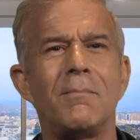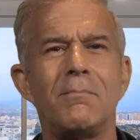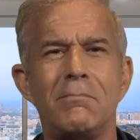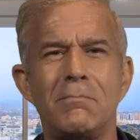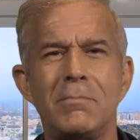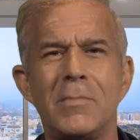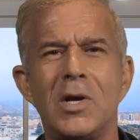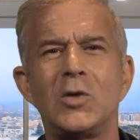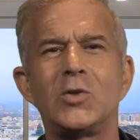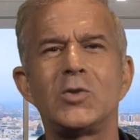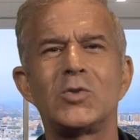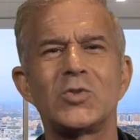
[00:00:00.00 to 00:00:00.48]

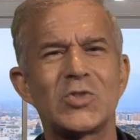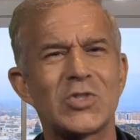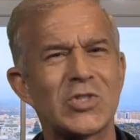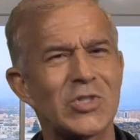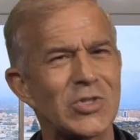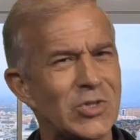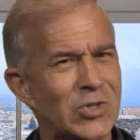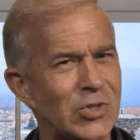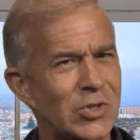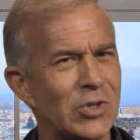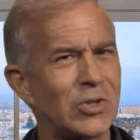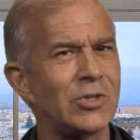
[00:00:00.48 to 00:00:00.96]
most
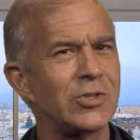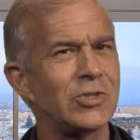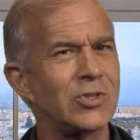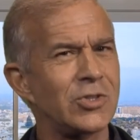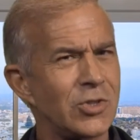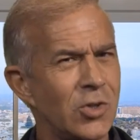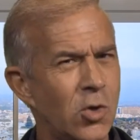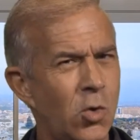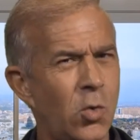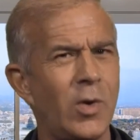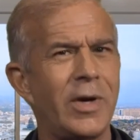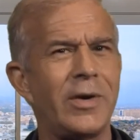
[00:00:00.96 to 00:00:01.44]

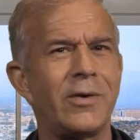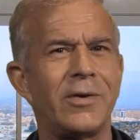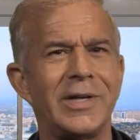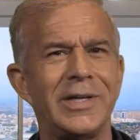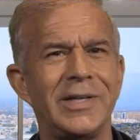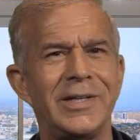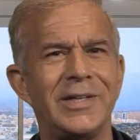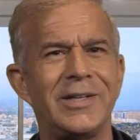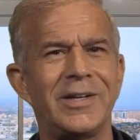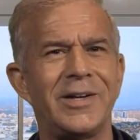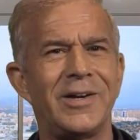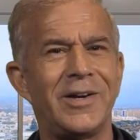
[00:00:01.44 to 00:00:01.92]
searched
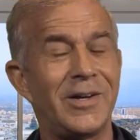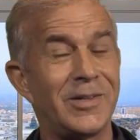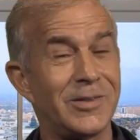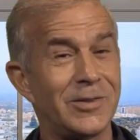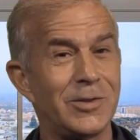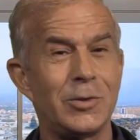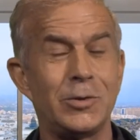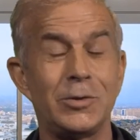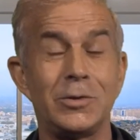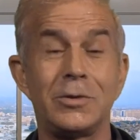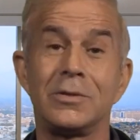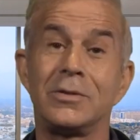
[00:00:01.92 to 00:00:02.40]
query on
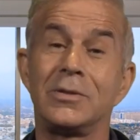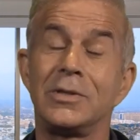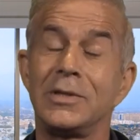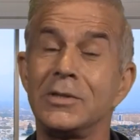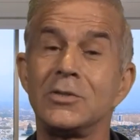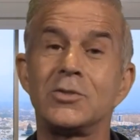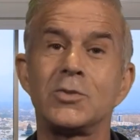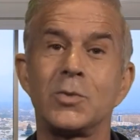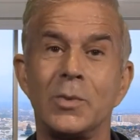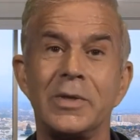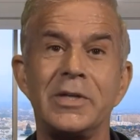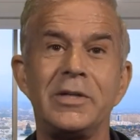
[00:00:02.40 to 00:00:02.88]
Google in
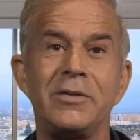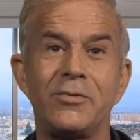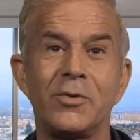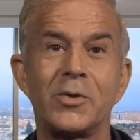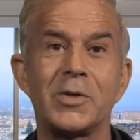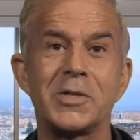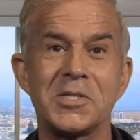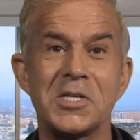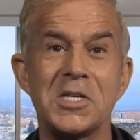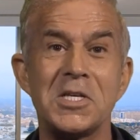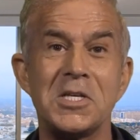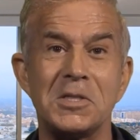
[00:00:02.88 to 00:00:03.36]

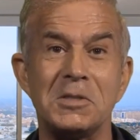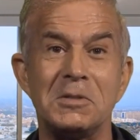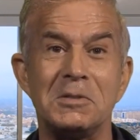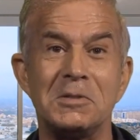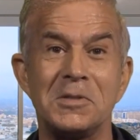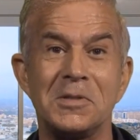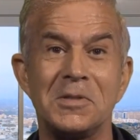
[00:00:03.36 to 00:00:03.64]
2014?